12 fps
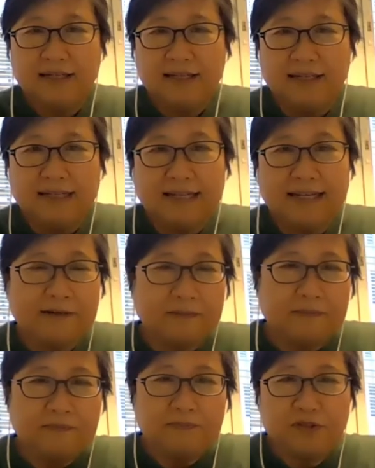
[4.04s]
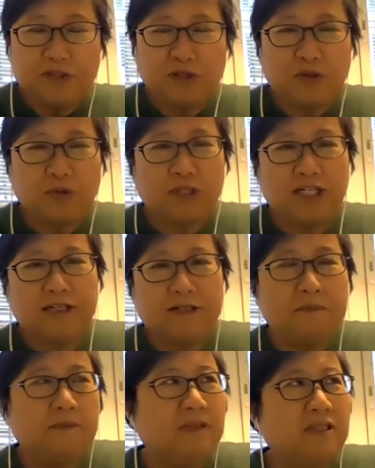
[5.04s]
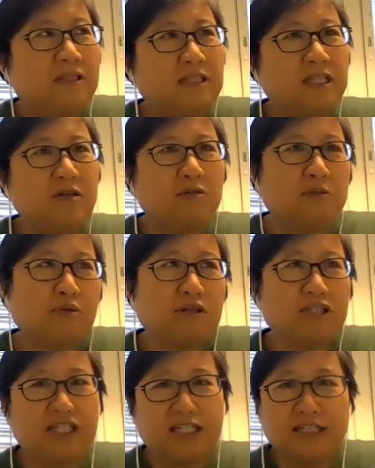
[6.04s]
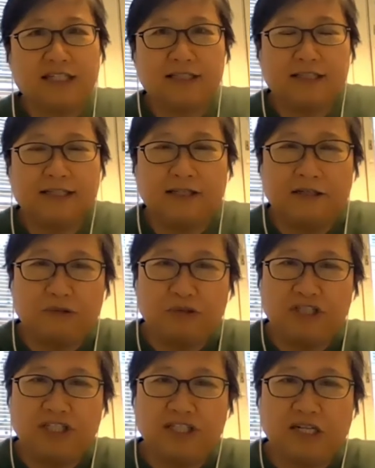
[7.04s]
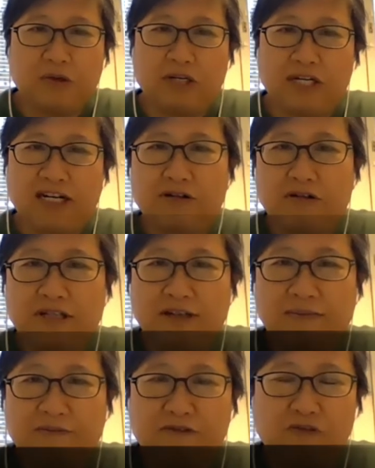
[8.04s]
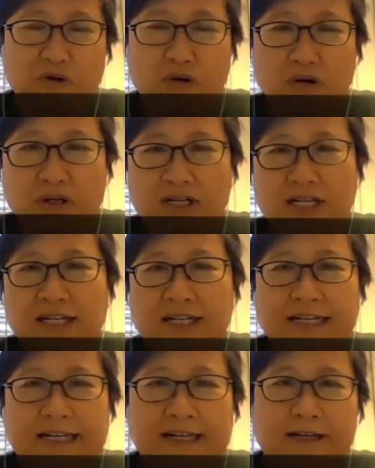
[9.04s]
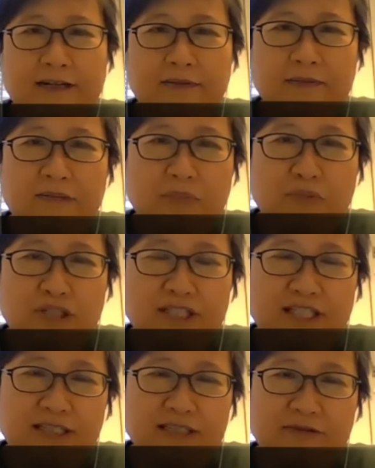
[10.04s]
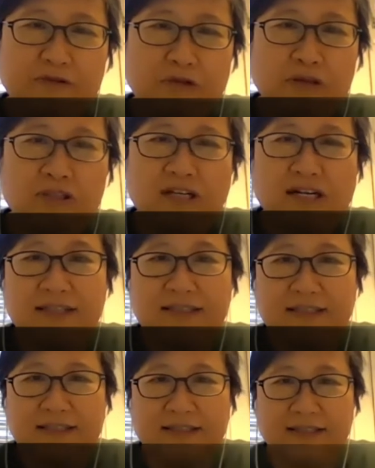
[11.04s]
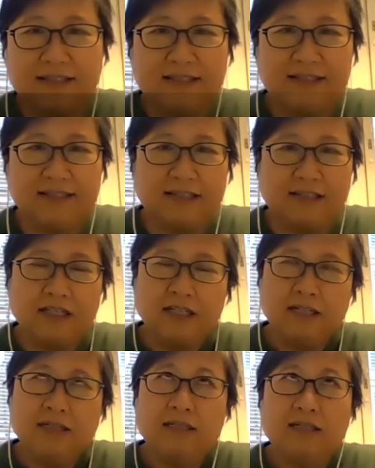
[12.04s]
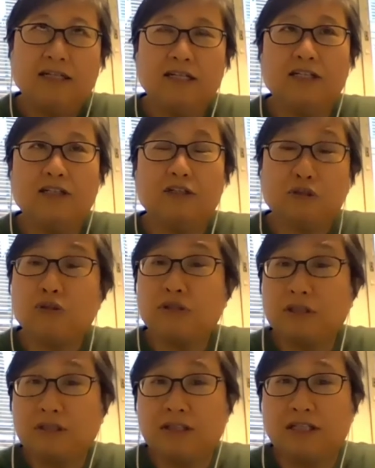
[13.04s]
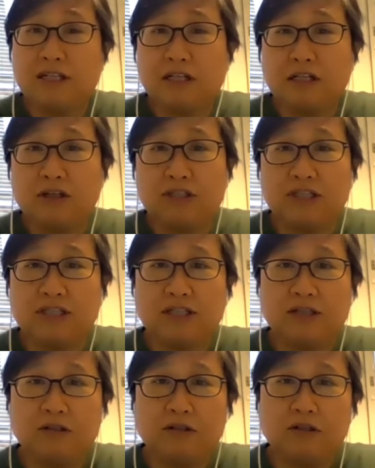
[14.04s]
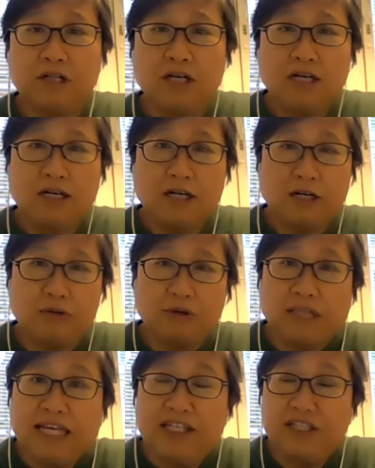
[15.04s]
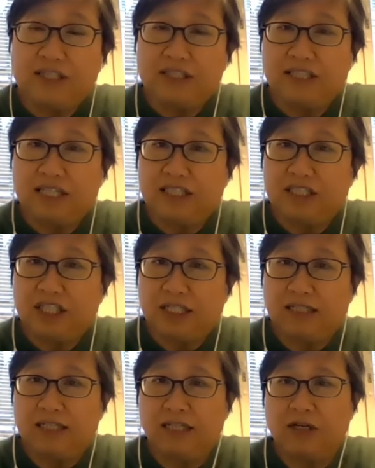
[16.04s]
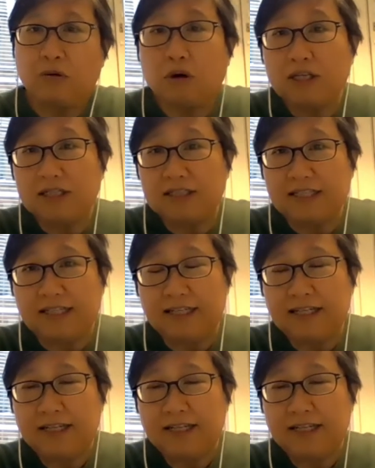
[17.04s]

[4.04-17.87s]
Yeah, so the SEQUAL project, which is our acronym for the project full title is Social Ecological Relations and Gender Equality,